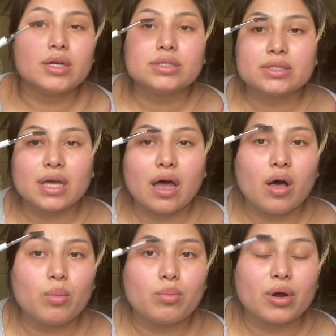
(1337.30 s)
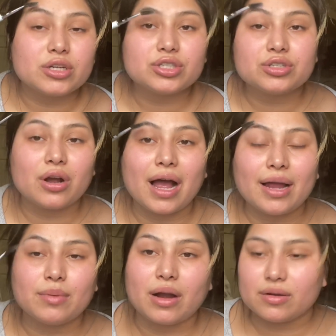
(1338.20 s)
to help brush your
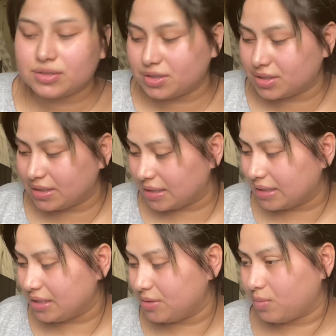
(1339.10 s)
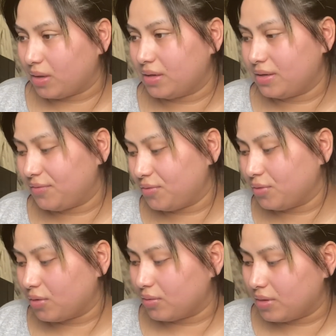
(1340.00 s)
eyebrows. You're gonna need one. If you
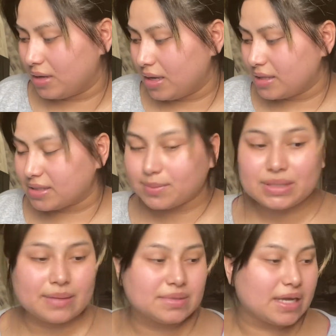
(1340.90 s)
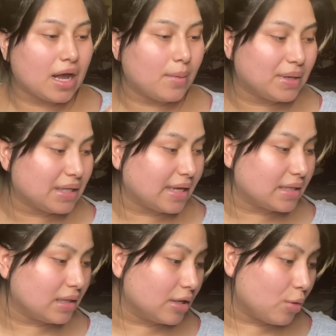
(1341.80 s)
don't, sometimes they come in like
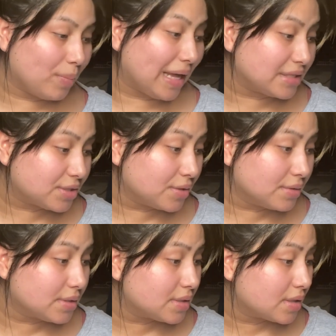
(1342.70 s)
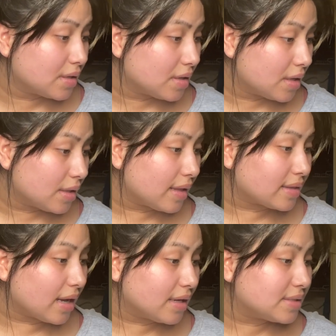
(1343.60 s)
the little pencils, like
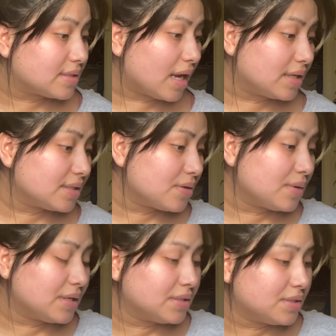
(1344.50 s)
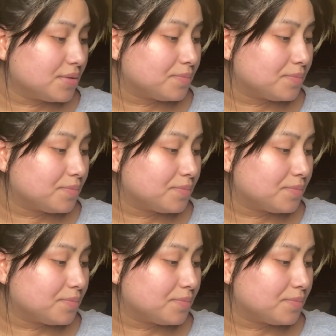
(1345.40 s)
the Anastasia ones,